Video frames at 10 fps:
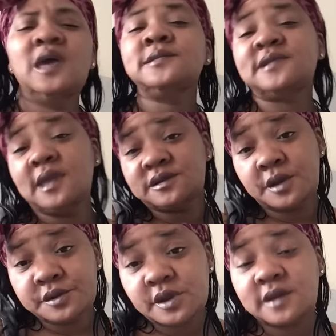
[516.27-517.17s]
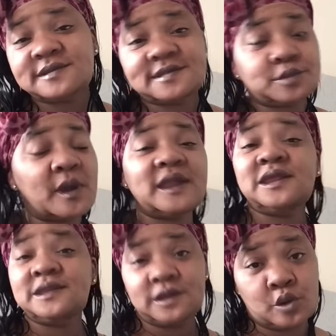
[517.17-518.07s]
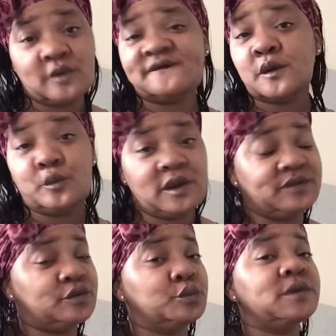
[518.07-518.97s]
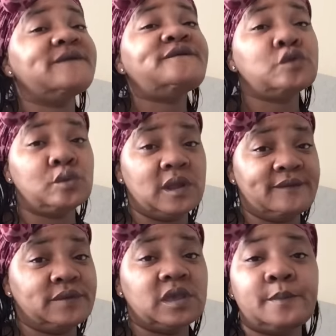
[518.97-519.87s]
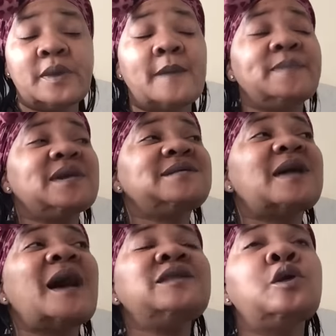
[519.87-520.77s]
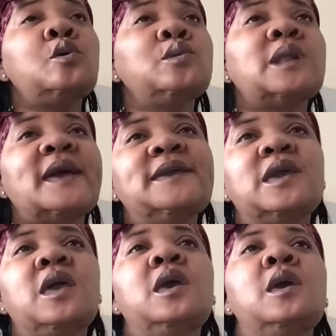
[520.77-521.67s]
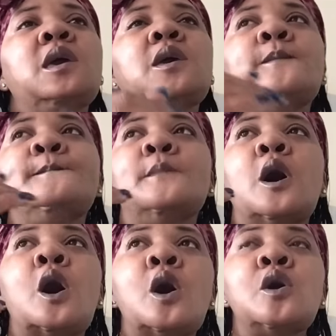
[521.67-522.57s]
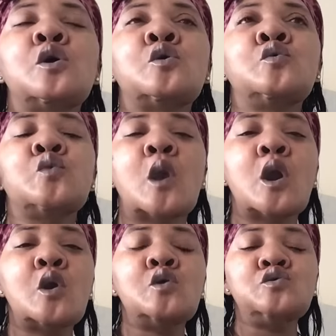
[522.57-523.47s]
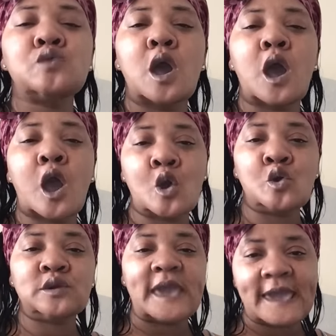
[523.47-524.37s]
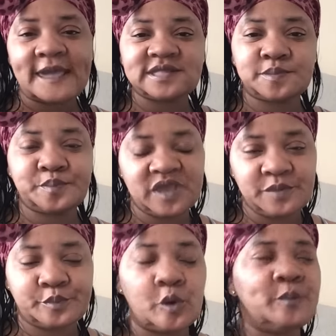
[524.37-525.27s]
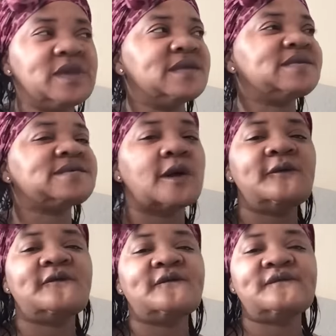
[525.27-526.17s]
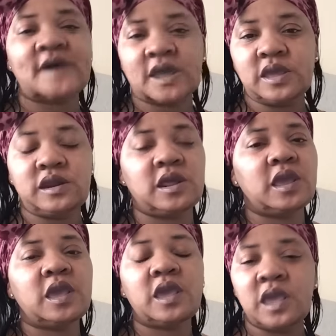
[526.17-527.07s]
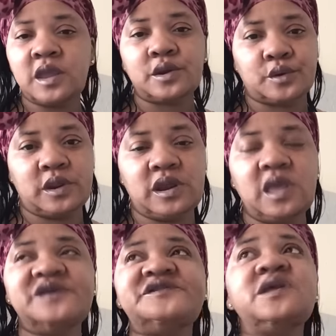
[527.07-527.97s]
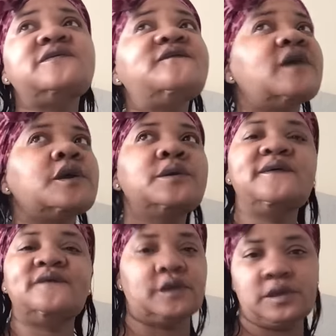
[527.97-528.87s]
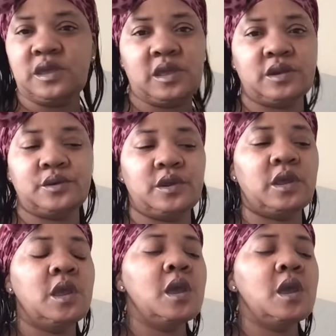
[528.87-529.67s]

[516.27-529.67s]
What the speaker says: See, I told y'all this is why I didn't know if I wanted to review Love & Hip Hop, because I don't like grown, old-ass people being so fucking ignorant. And she's very, very ignorant.